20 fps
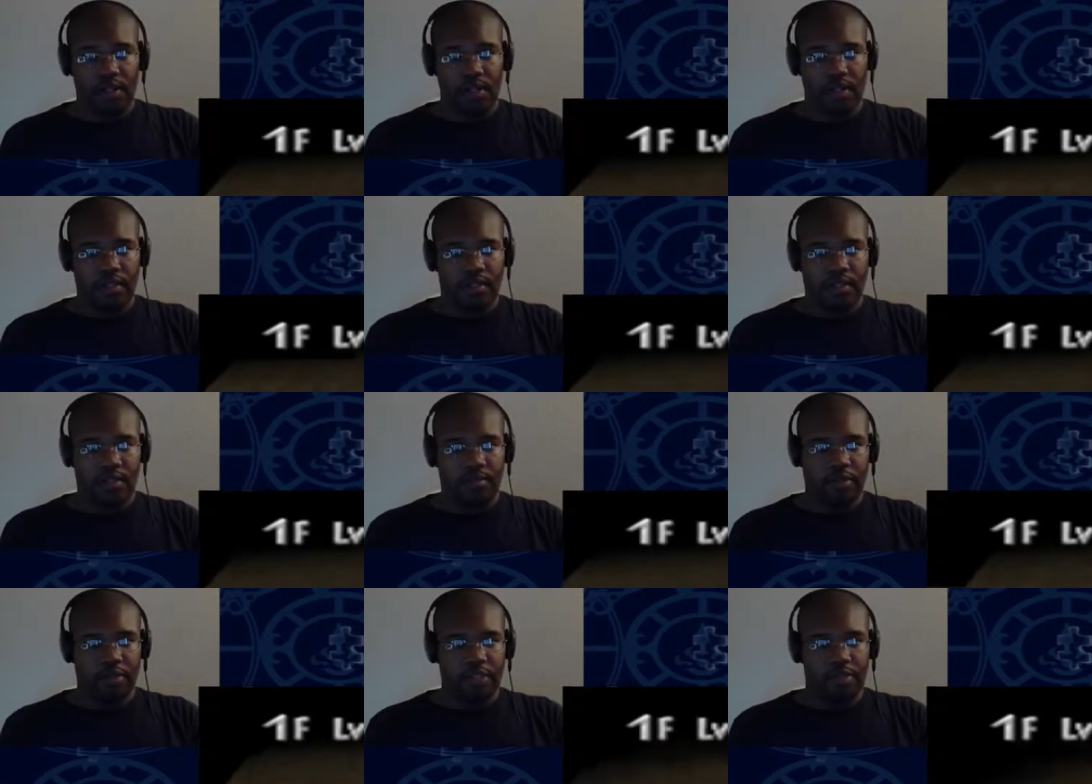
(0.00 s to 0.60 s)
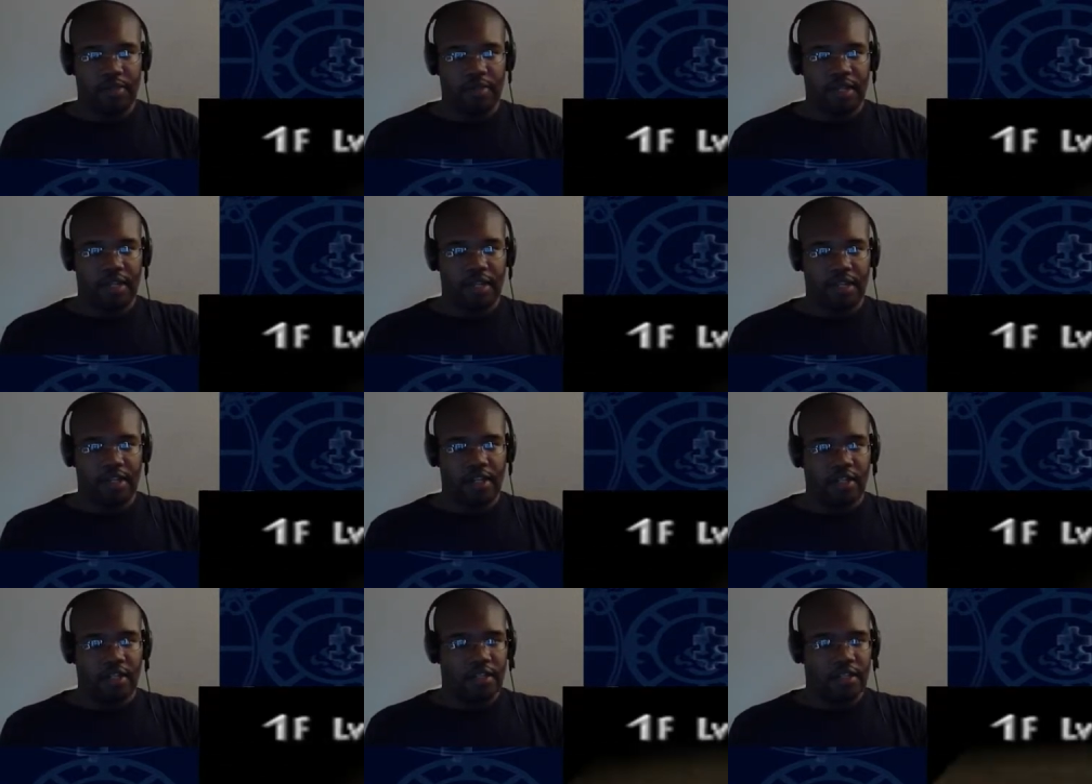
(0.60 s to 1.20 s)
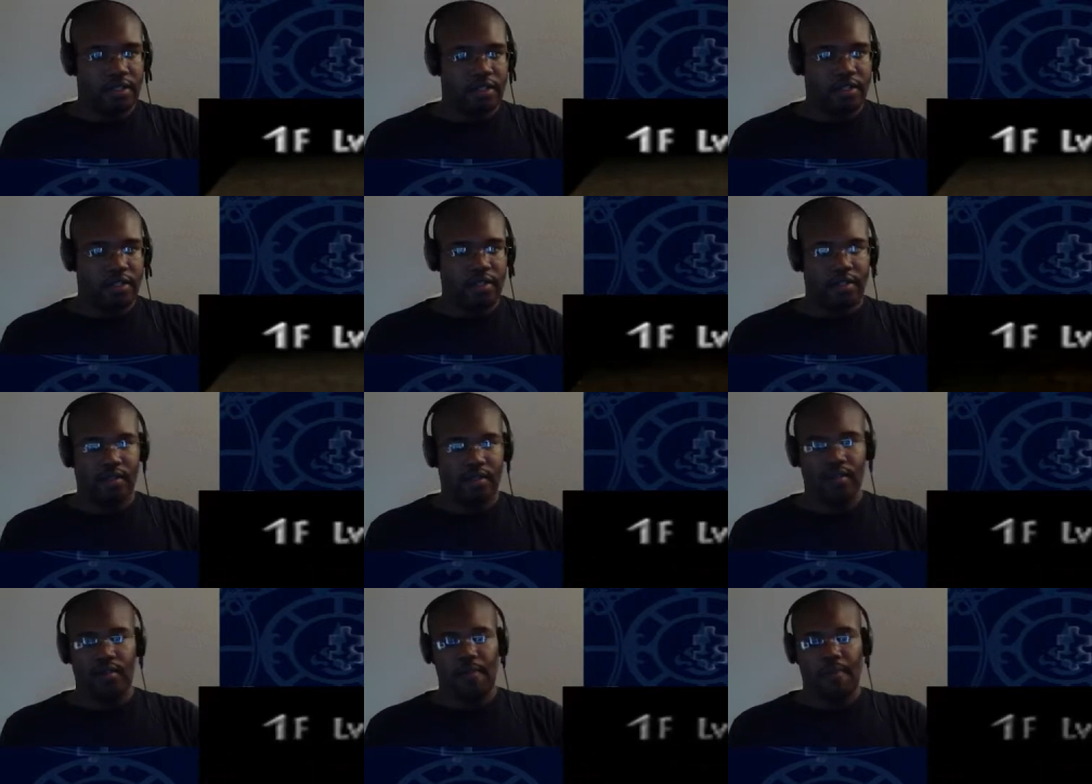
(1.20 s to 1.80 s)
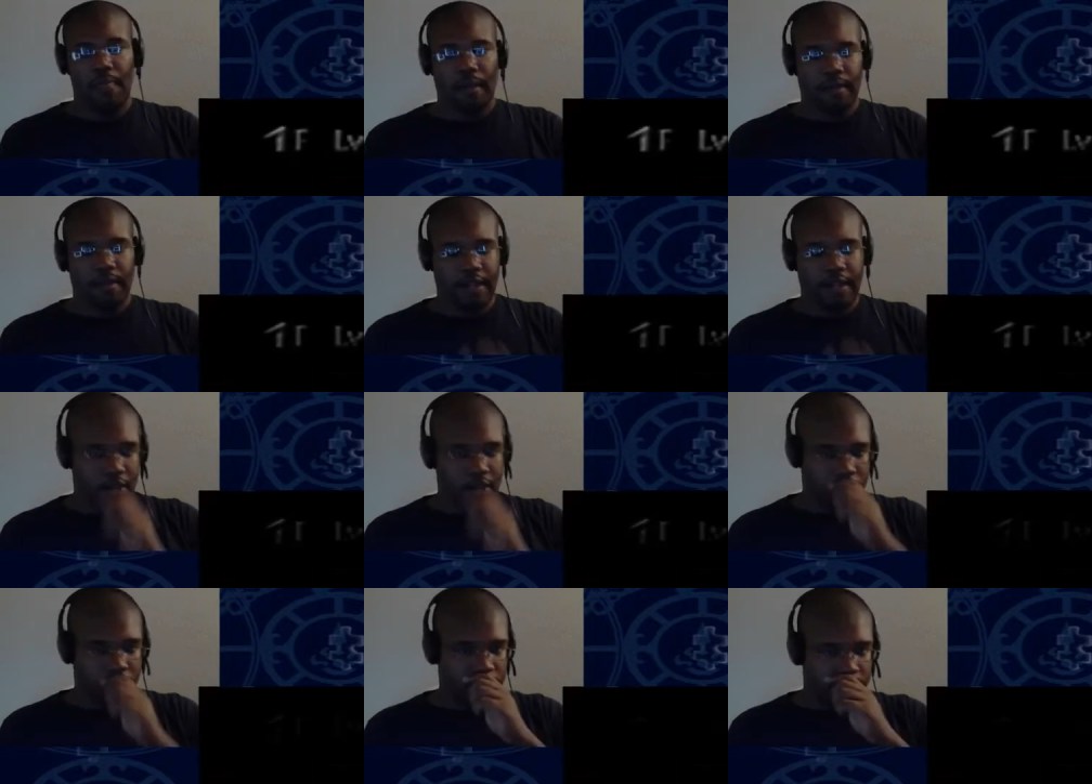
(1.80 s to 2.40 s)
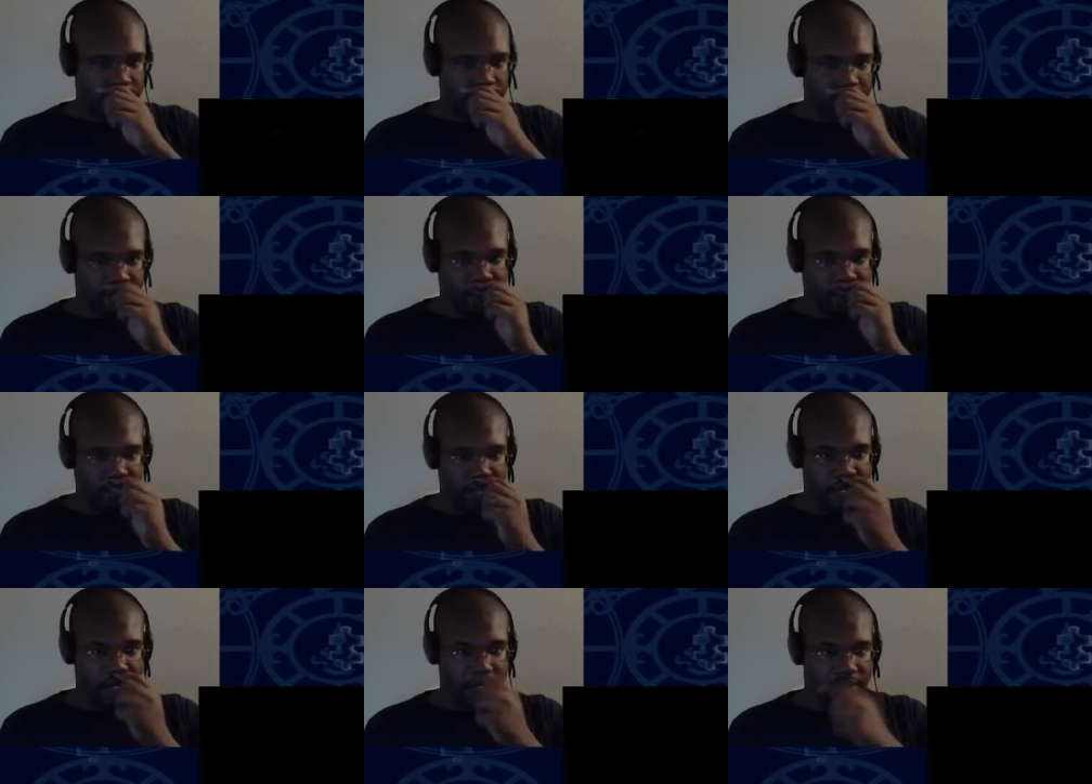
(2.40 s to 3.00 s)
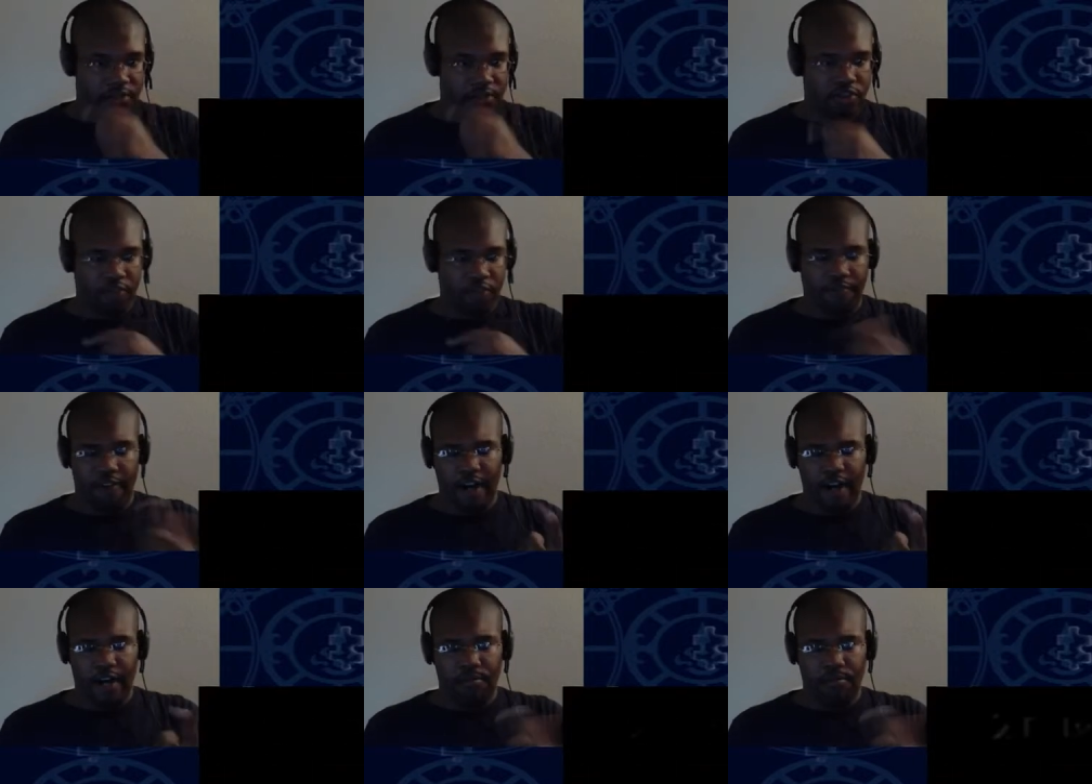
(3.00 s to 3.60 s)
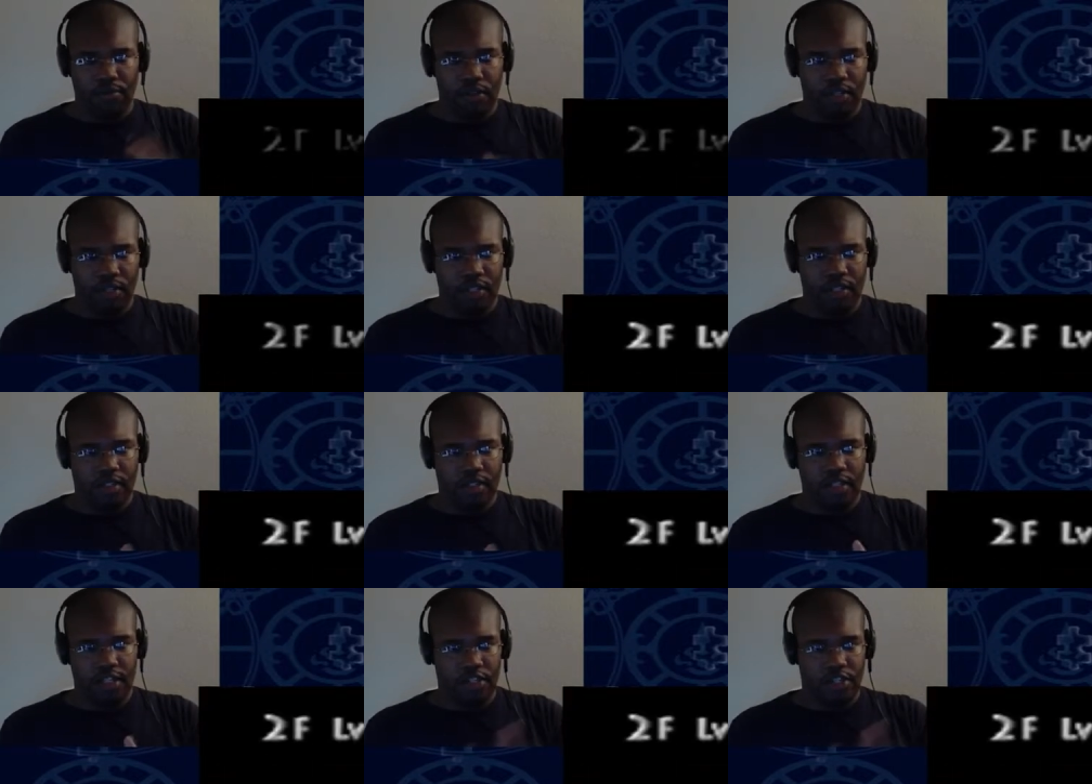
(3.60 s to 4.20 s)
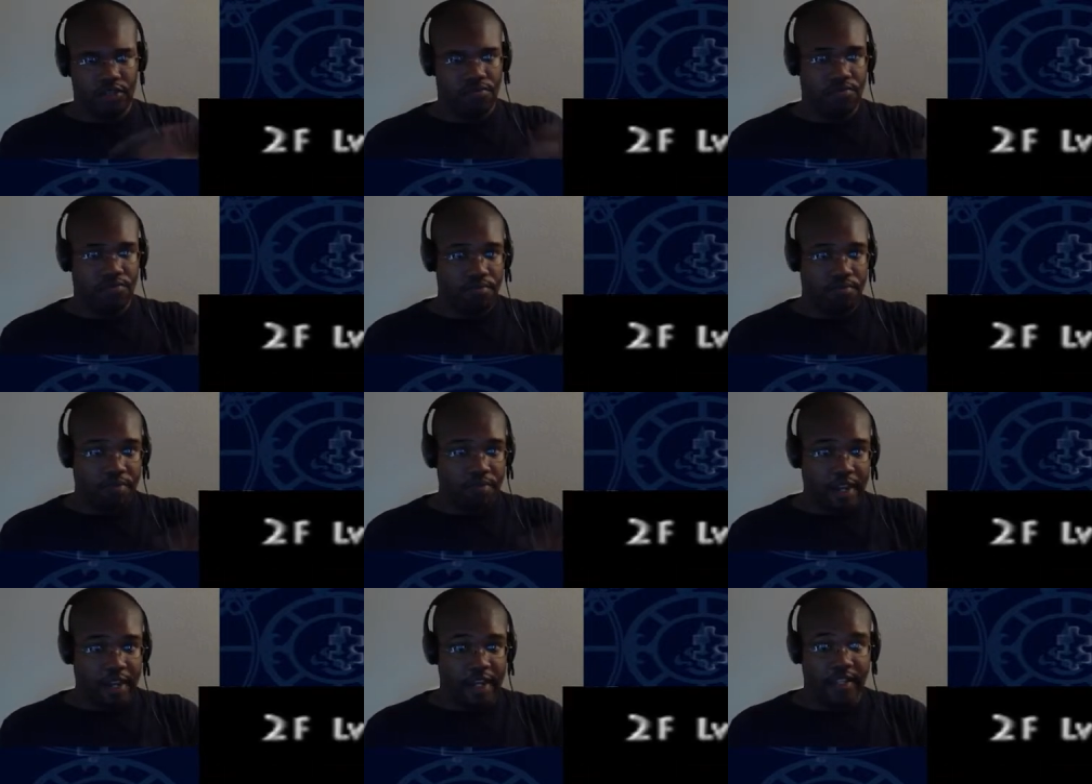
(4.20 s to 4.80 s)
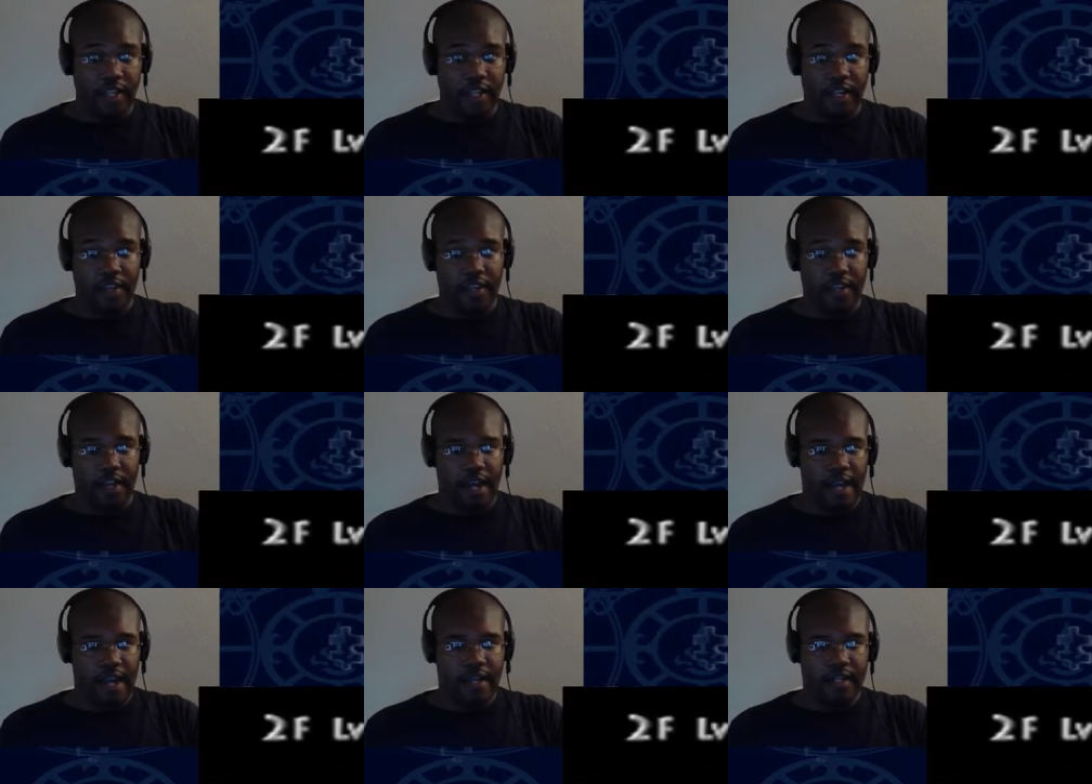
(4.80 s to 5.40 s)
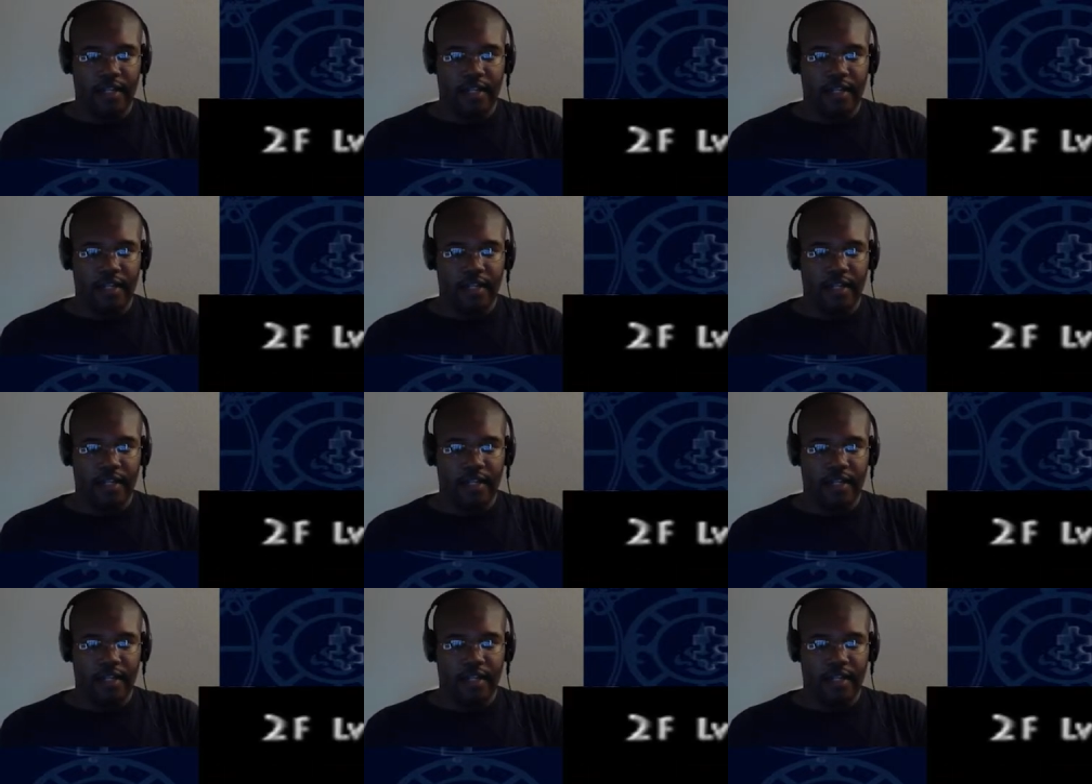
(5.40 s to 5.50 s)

simply because they are used for different things. Your fire books can do things like that.